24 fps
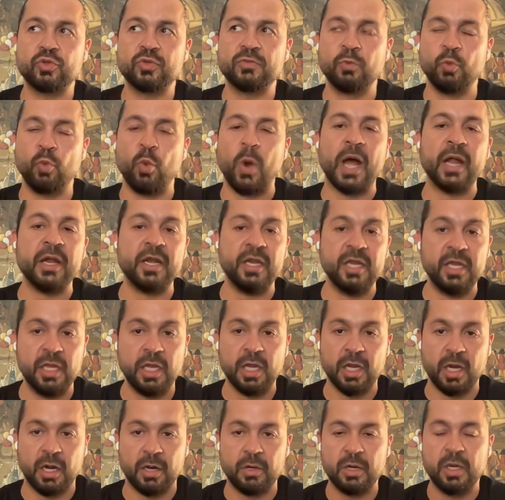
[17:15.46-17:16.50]
1
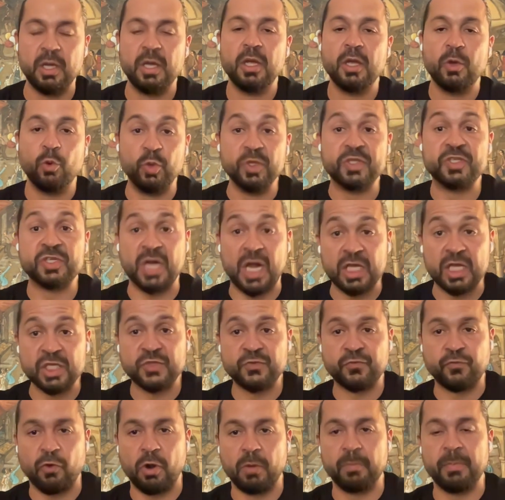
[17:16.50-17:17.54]
year, we
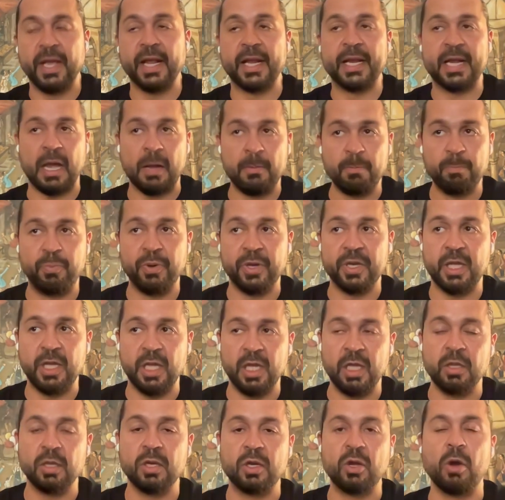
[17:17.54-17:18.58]
transformed a company
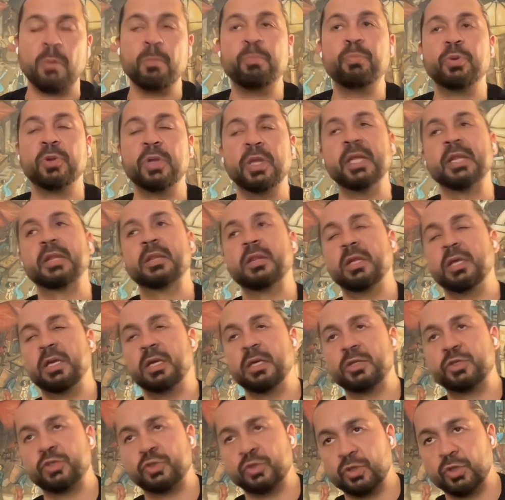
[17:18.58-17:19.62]
in completely
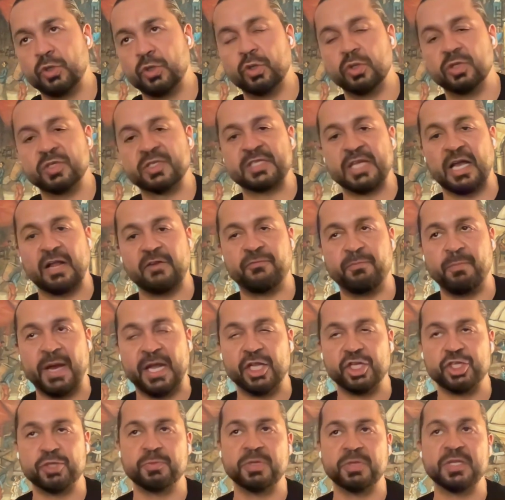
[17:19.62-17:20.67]
to
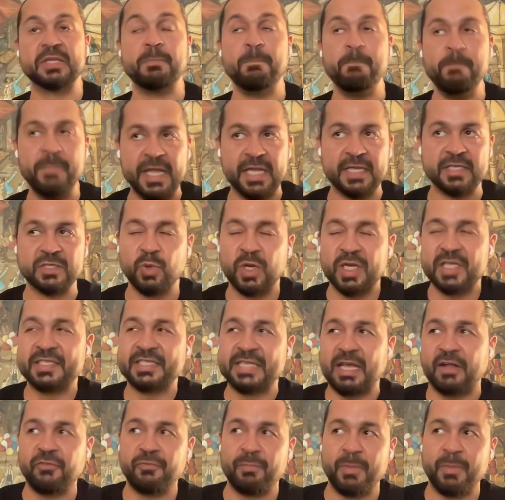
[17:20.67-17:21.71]
self-management. Means, what is
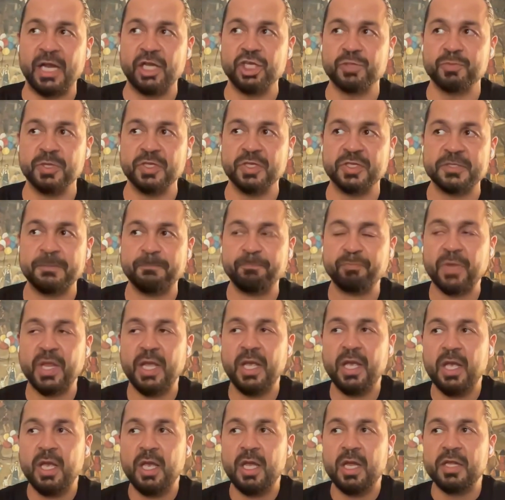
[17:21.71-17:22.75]
self-management?
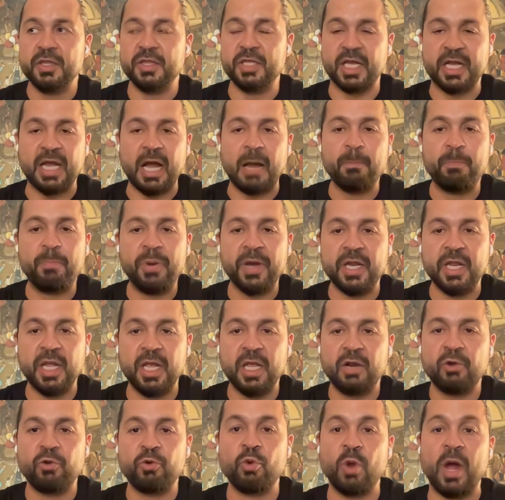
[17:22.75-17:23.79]
The
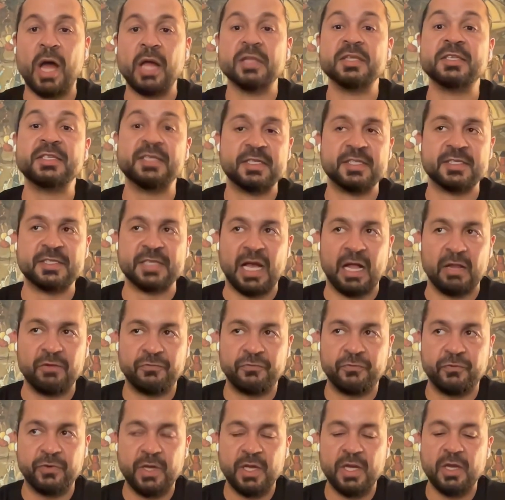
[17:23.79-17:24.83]
company runs itself.
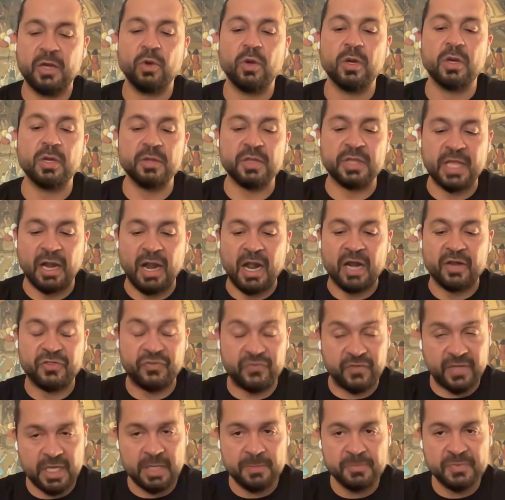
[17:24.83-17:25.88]
There are
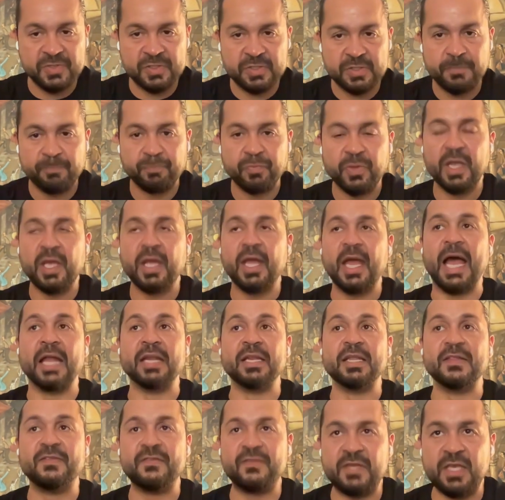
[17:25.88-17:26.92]
teams, and
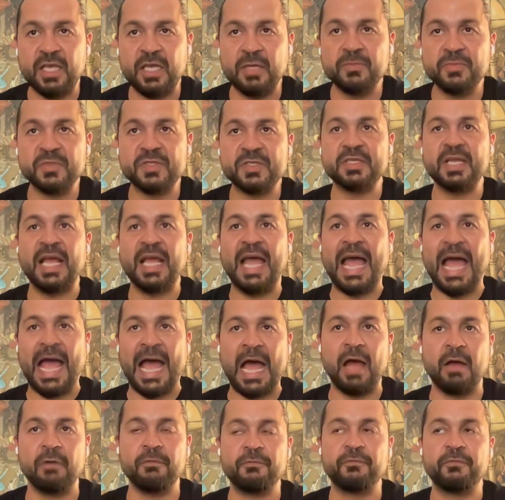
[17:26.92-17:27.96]
the teams
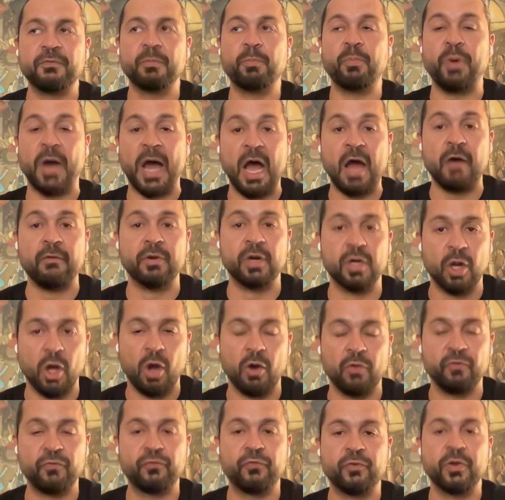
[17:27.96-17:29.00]
have power
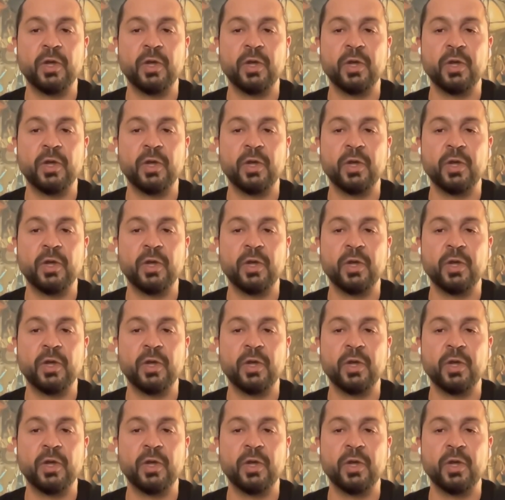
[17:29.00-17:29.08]
of